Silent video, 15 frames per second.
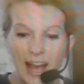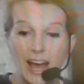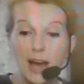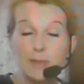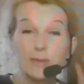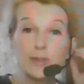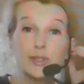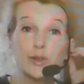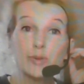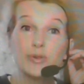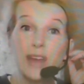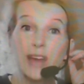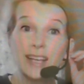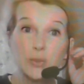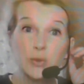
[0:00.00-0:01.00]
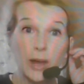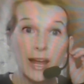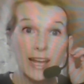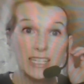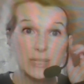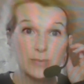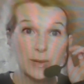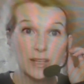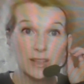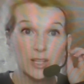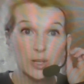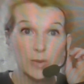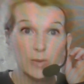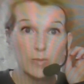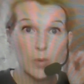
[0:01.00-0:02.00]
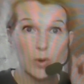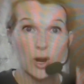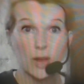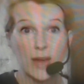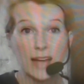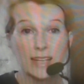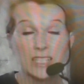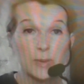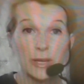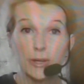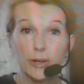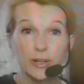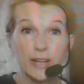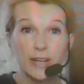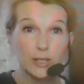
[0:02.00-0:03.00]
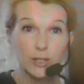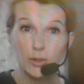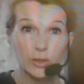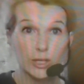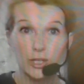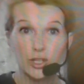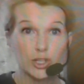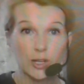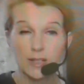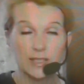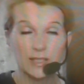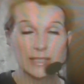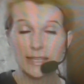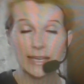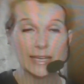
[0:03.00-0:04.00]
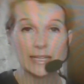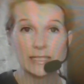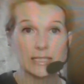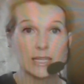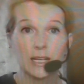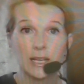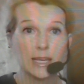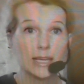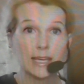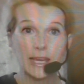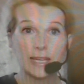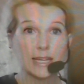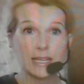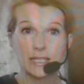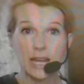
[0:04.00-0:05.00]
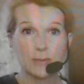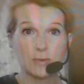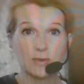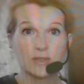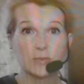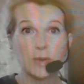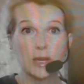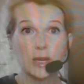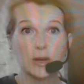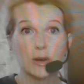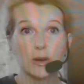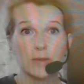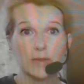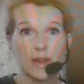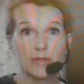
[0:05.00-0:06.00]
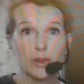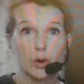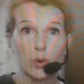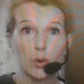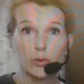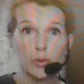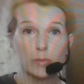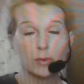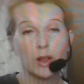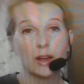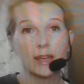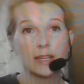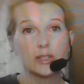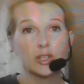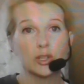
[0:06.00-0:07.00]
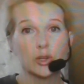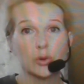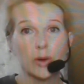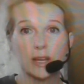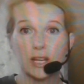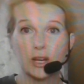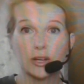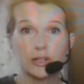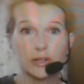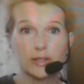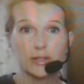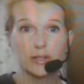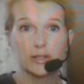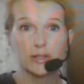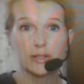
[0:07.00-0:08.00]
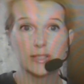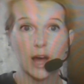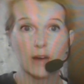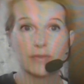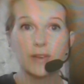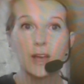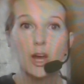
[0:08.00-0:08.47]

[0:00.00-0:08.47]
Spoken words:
So that's why I spent a little bit more on that speaker. Now you could just get any type of speaker that the cord would plug into and hear yourself.